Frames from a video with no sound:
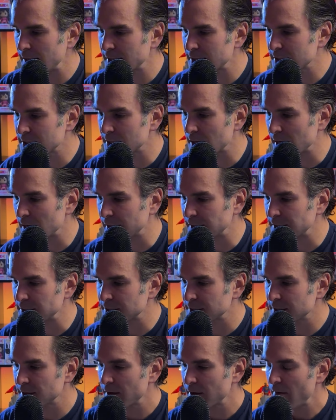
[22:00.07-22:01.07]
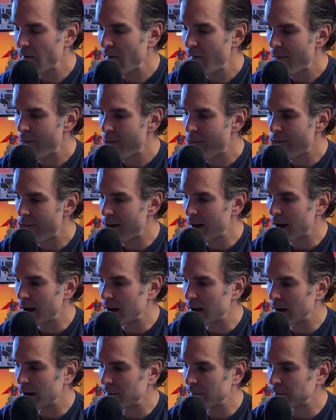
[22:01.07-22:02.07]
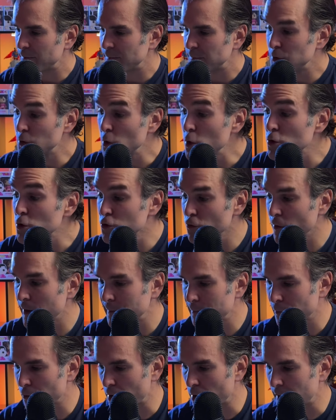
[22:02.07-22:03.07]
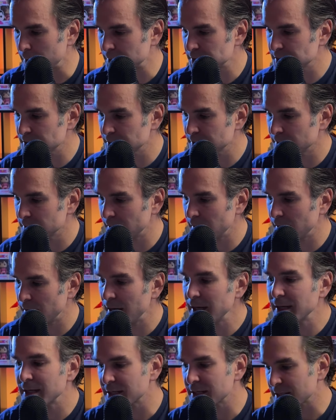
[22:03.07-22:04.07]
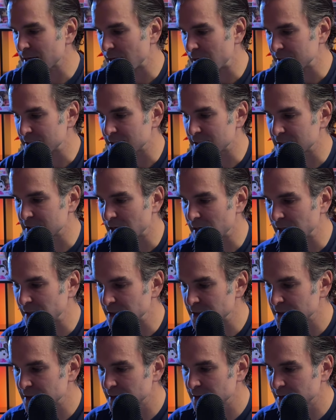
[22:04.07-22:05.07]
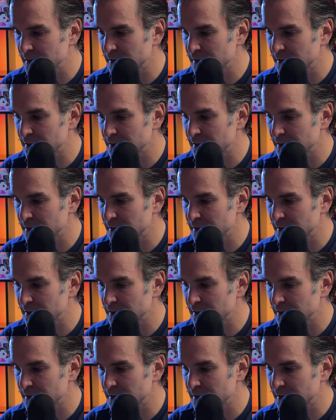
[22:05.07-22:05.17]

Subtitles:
Designs, New Dream Props, In Disguise Designs.